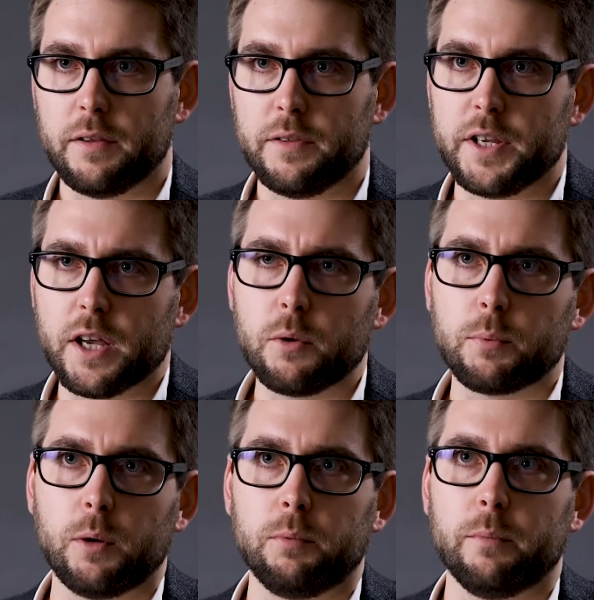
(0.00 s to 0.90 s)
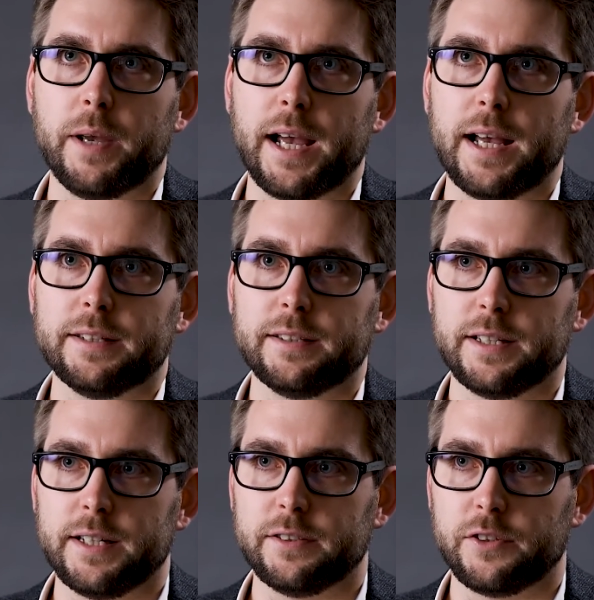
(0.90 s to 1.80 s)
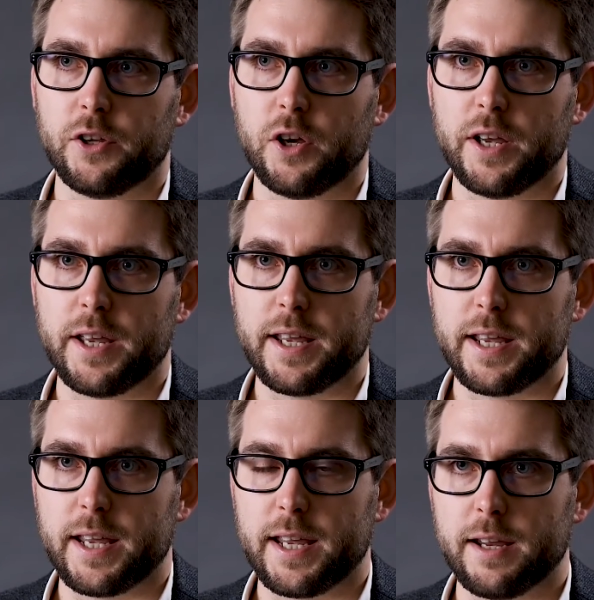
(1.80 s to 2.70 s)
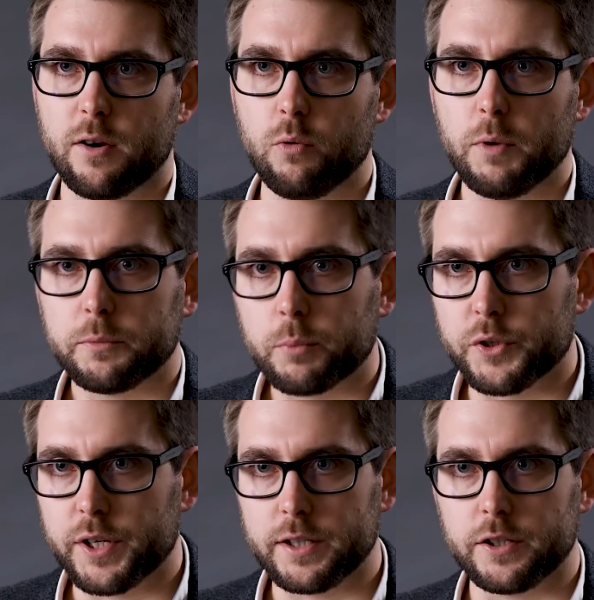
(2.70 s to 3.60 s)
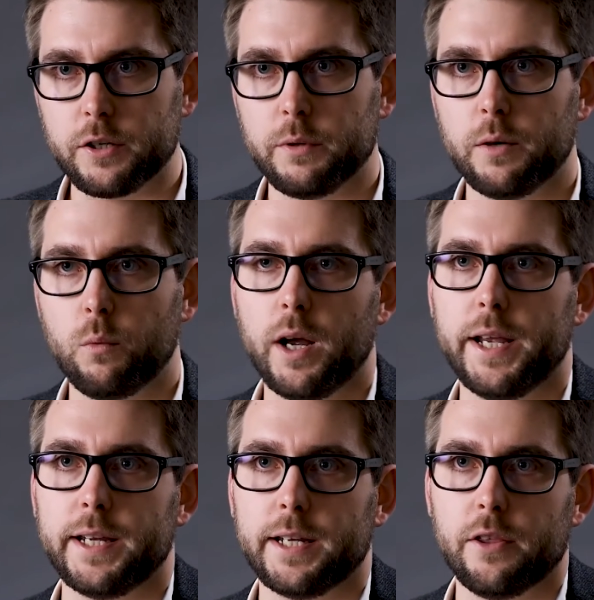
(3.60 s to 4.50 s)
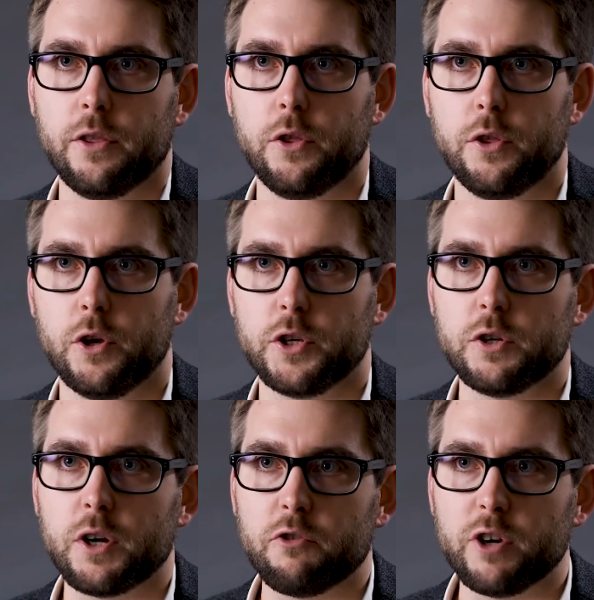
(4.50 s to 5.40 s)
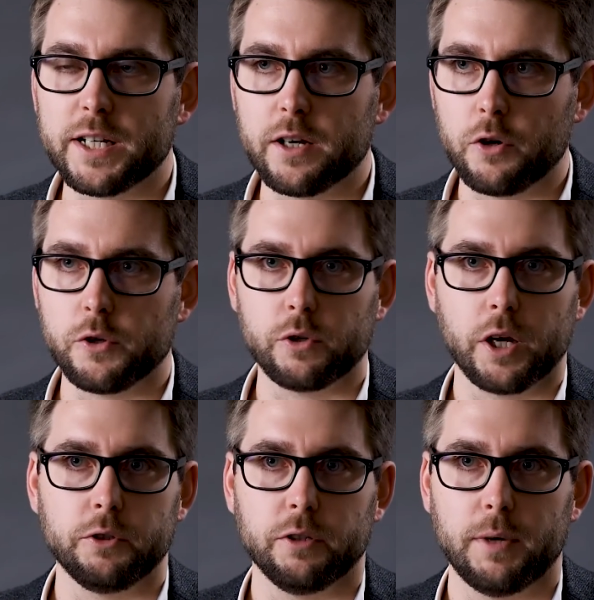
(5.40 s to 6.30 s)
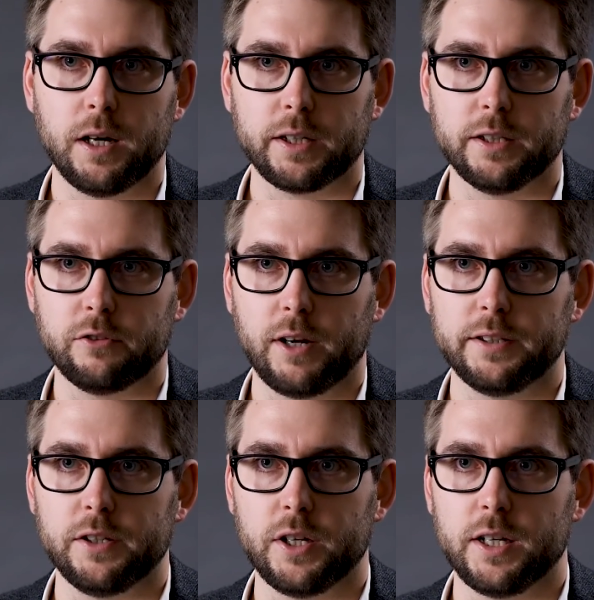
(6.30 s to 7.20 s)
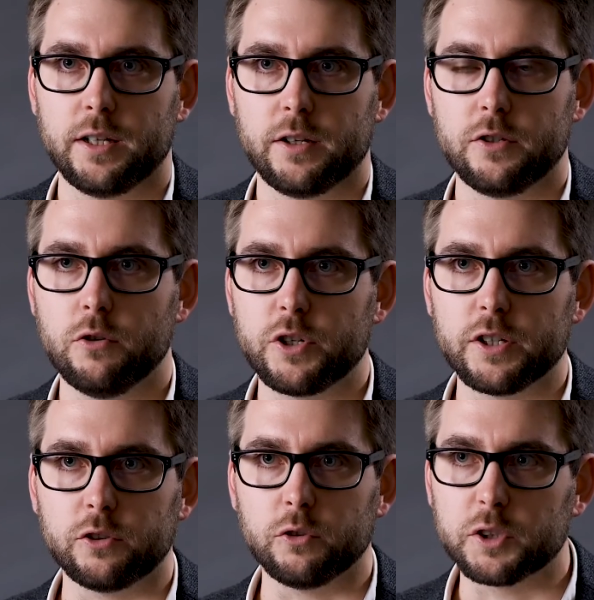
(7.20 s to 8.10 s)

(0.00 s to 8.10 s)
The other problem it has is that it almost presents you in a way that you don't really know your go-to-market strategy. You're just sort